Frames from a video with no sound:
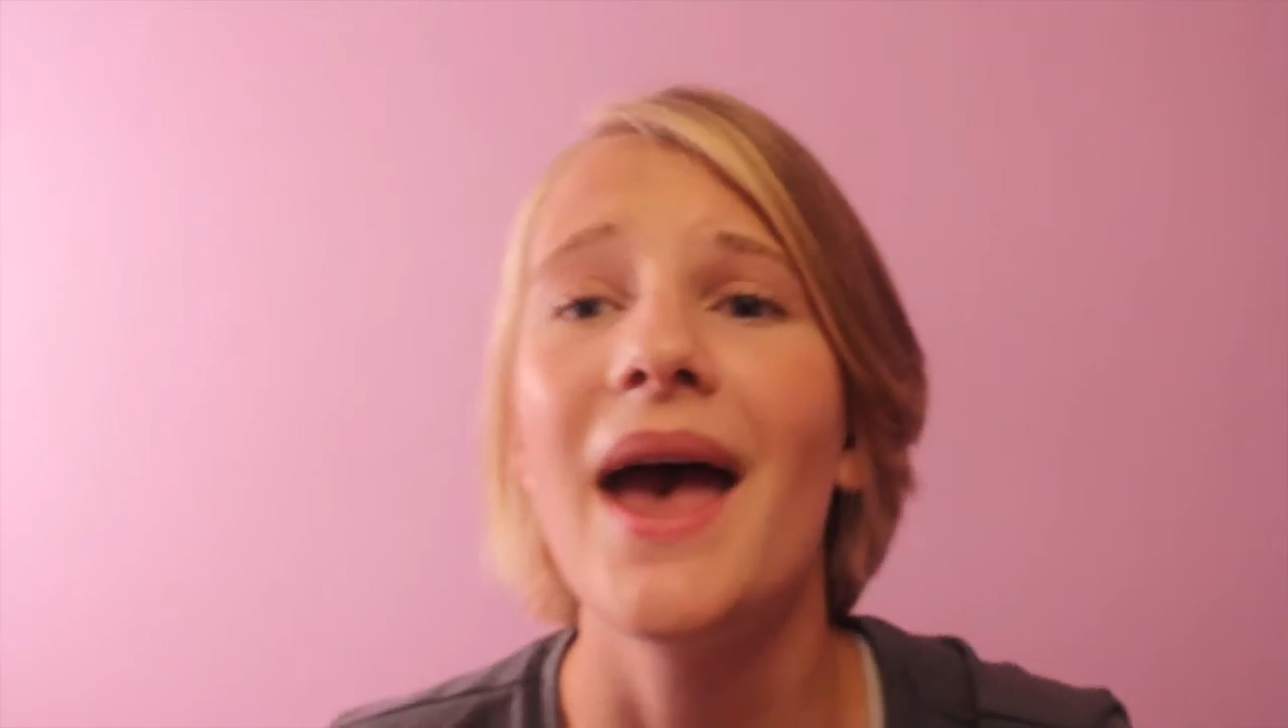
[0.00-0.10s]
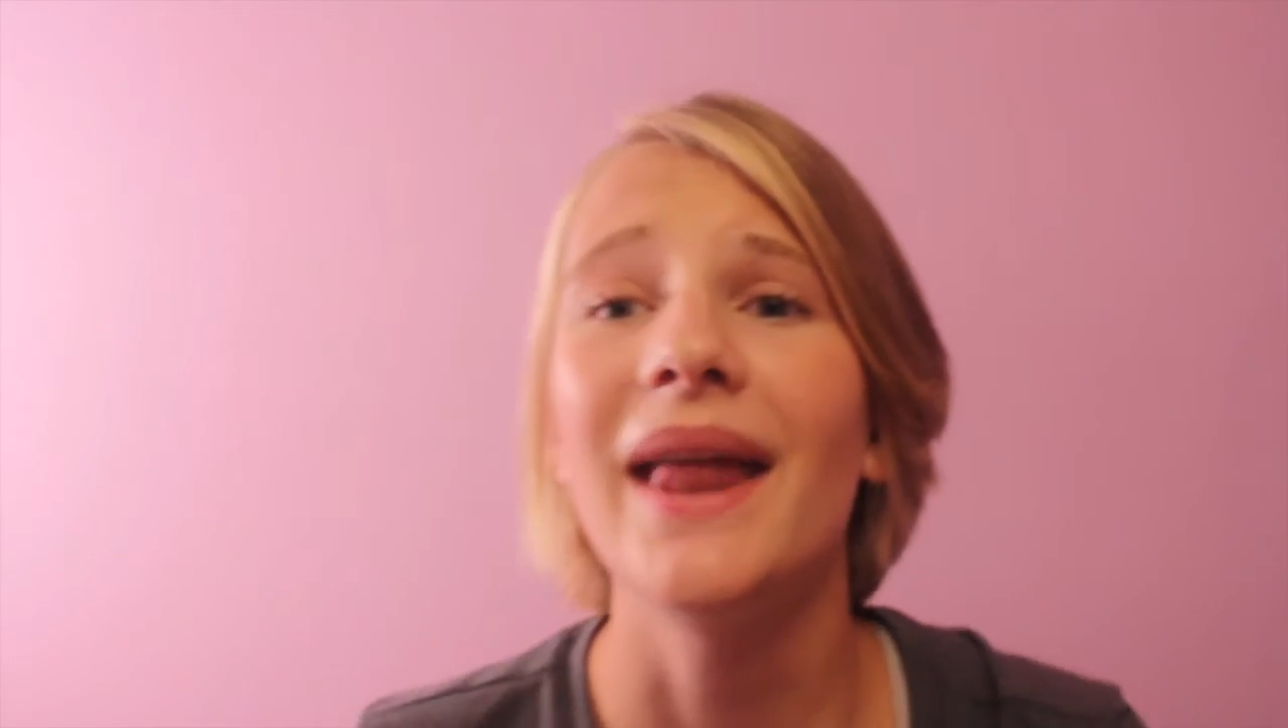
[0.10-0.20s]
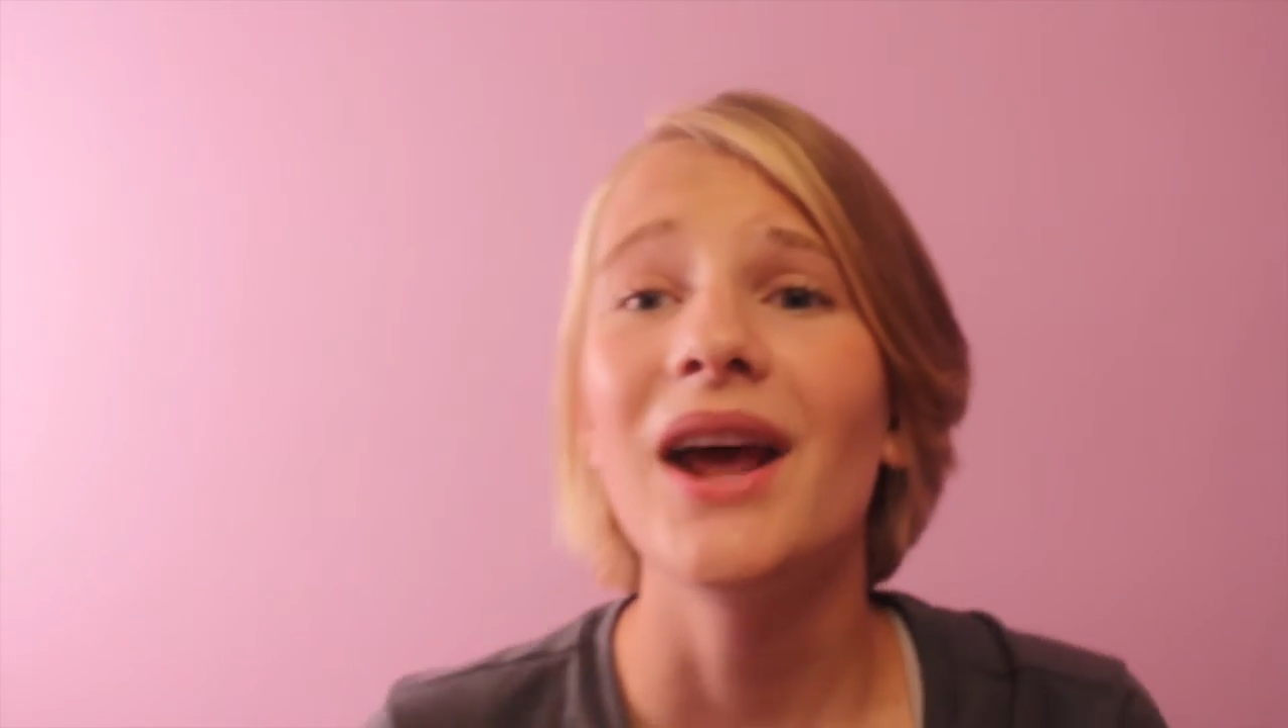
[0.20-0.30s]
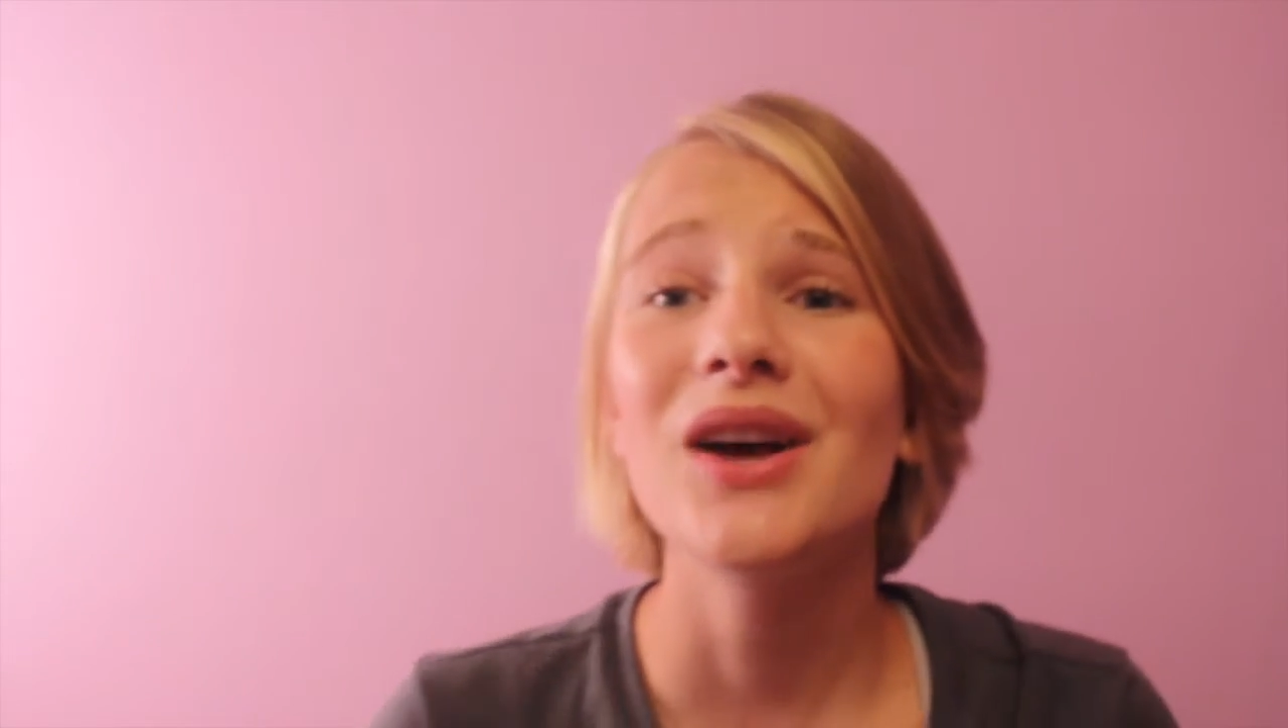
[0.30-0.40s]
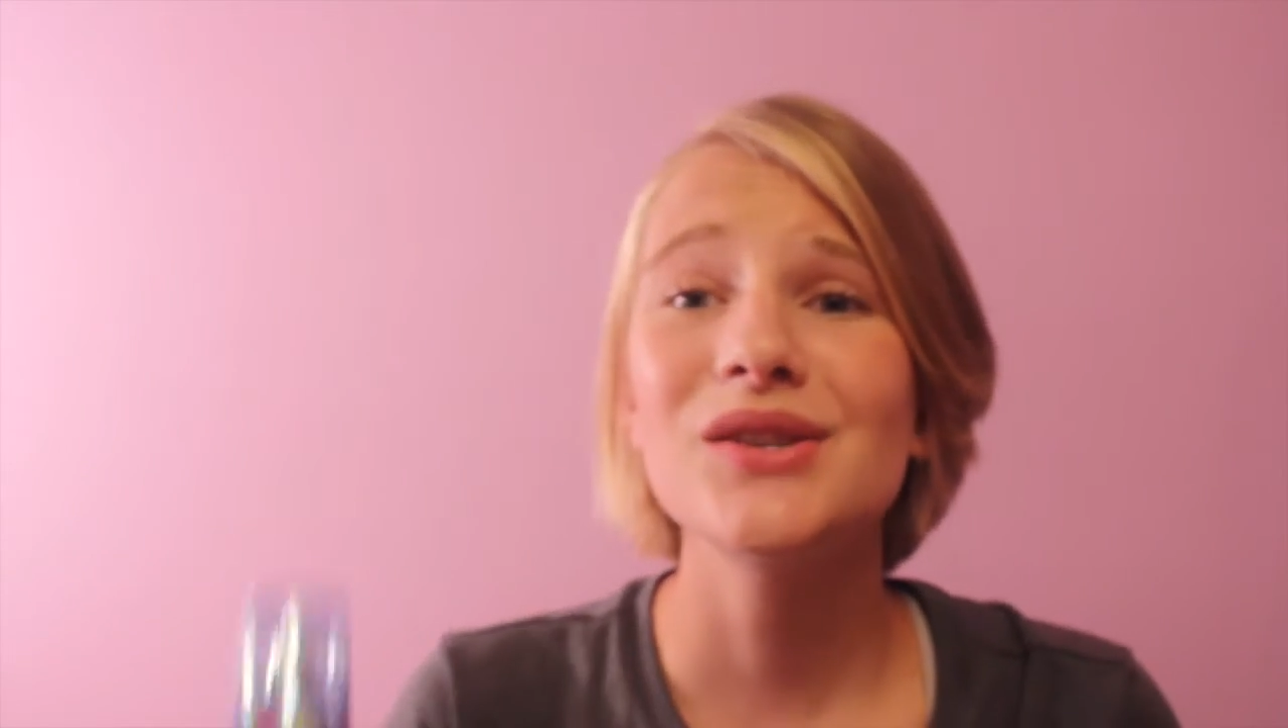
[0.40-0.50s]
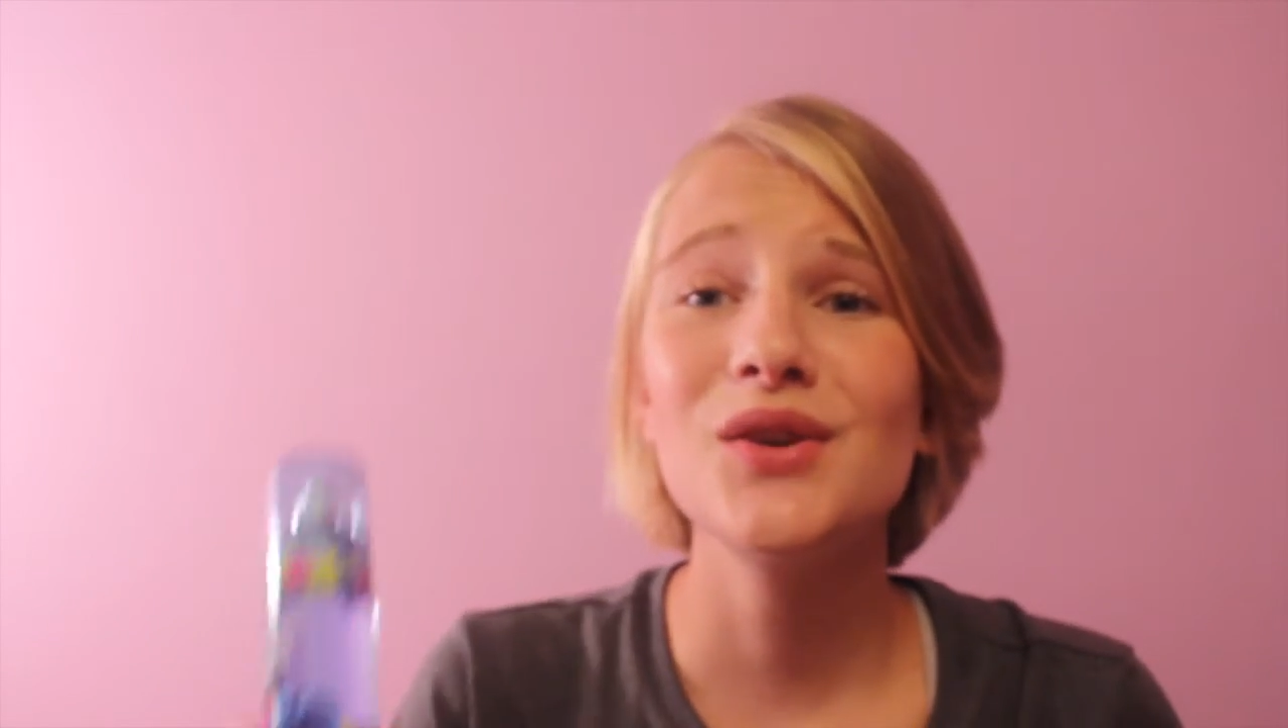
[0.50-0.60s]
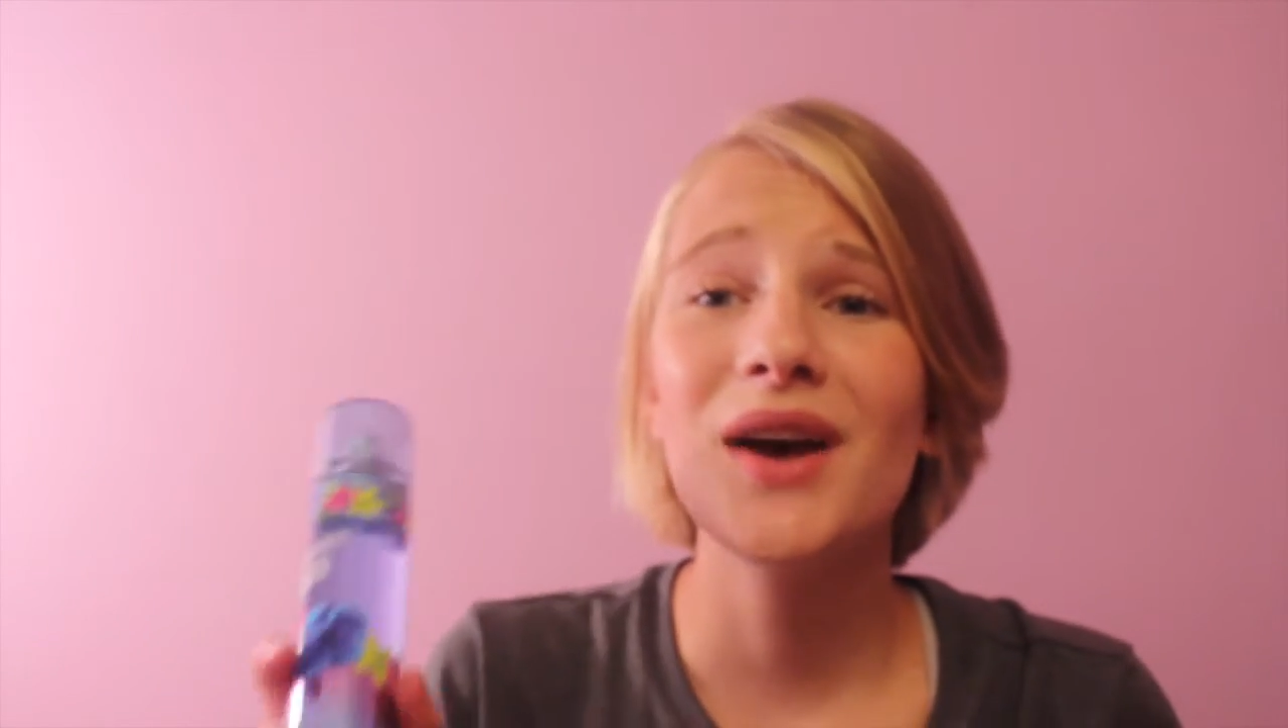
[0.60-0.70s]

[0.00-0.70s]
And I also